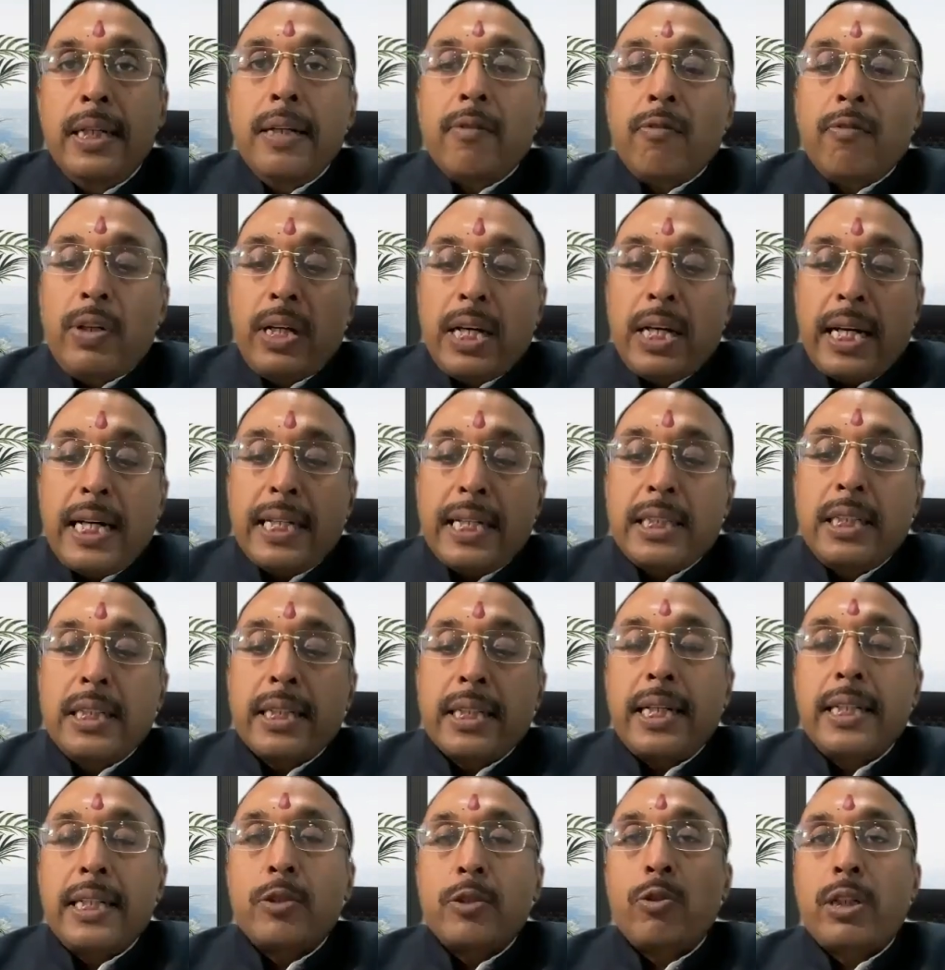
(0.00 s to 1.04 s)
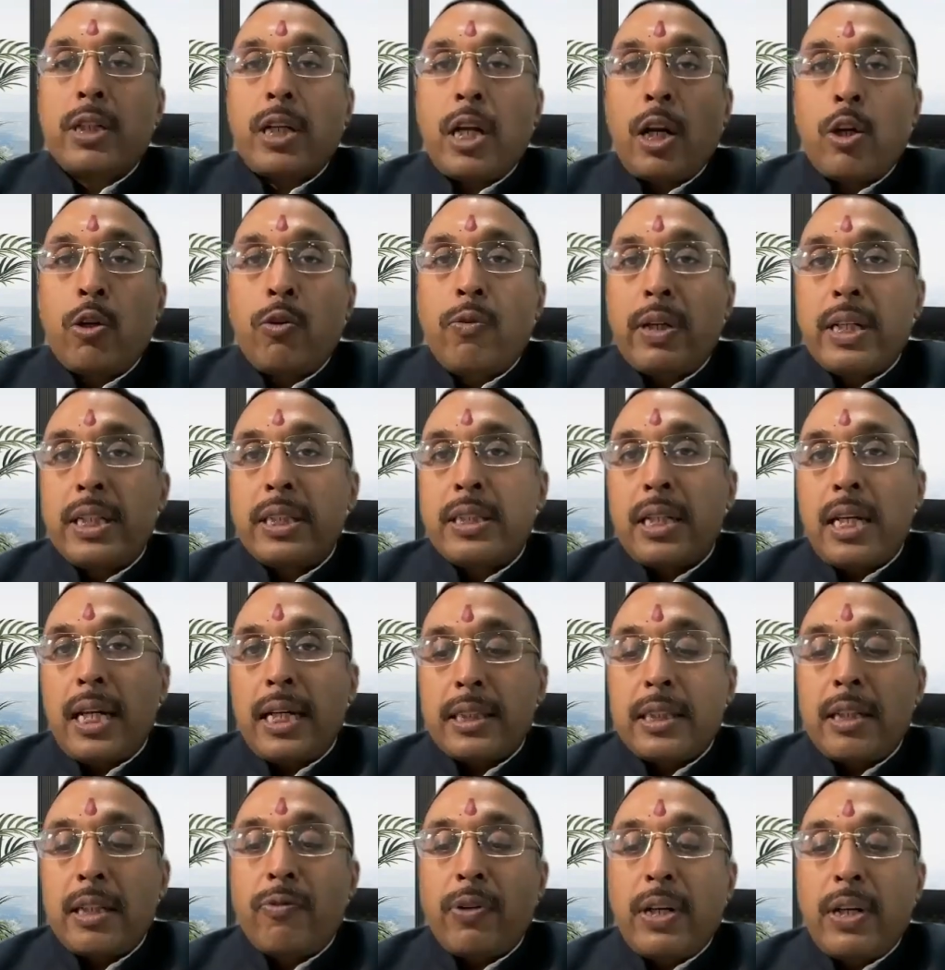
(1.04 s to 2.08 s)
Whereas in case your turnover is
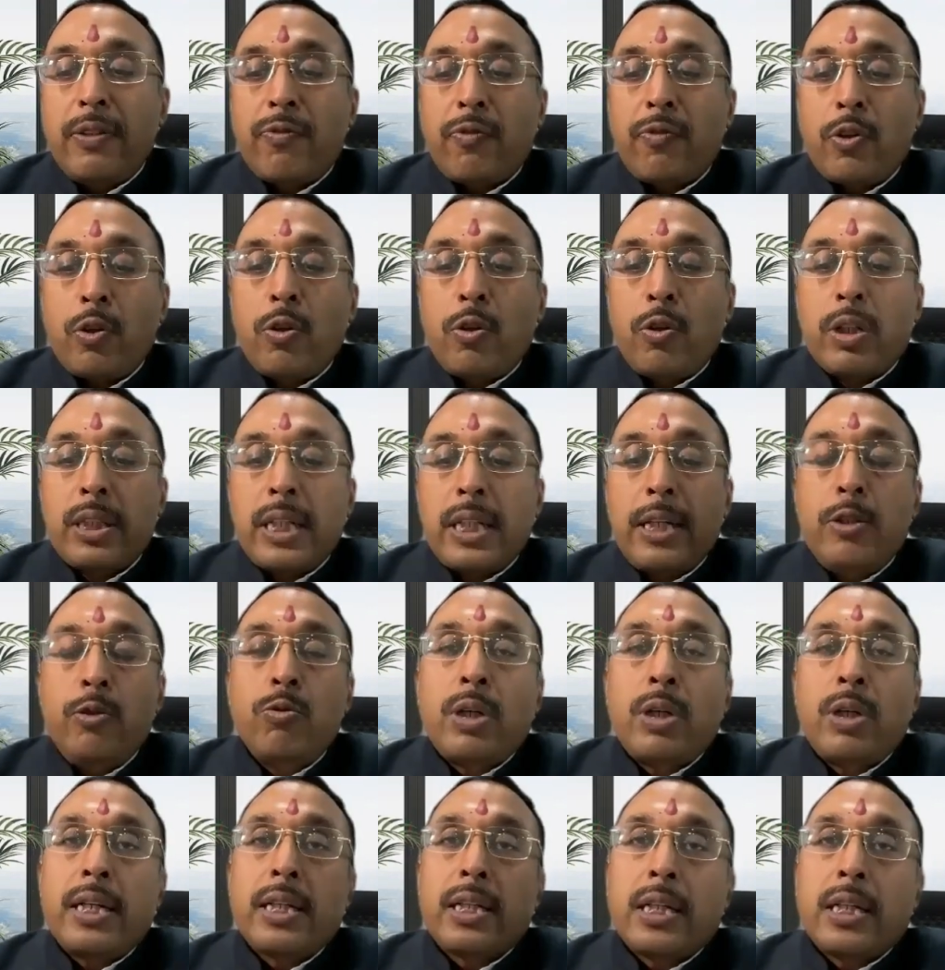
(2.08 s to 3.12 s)
less than 5 crore, then you can